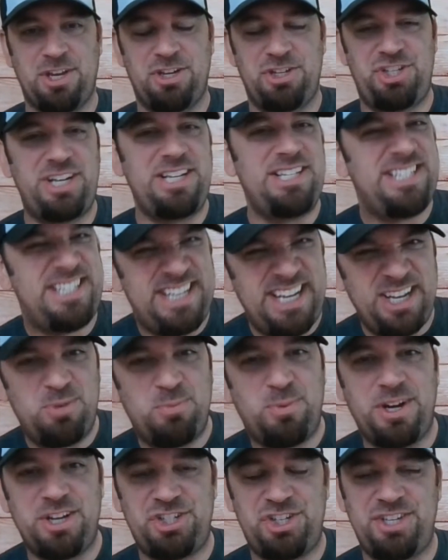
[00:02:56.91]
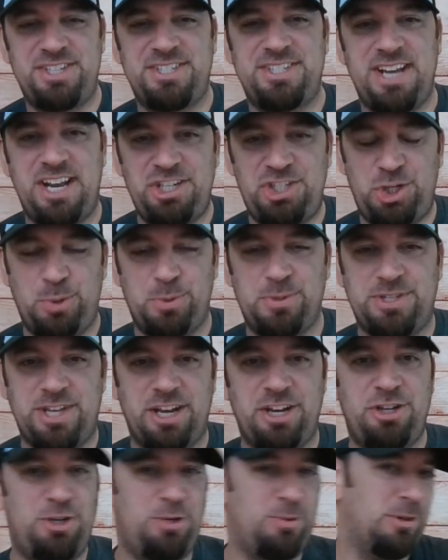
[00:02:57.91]
She did what she said she was
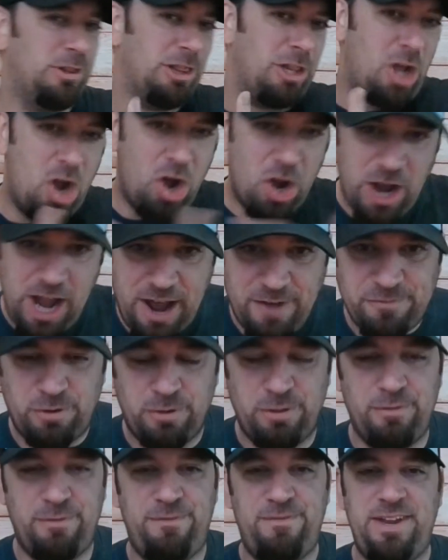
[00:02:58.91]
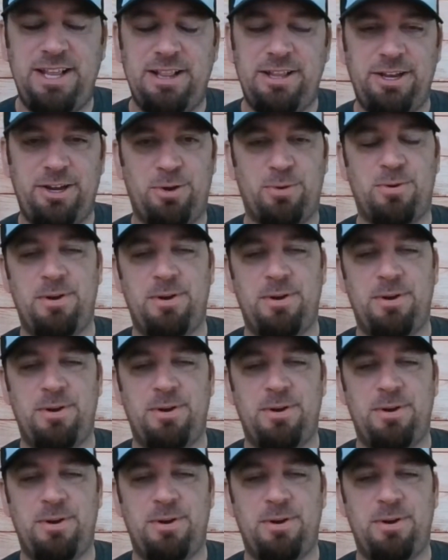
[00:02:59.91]
going to do long after the feeling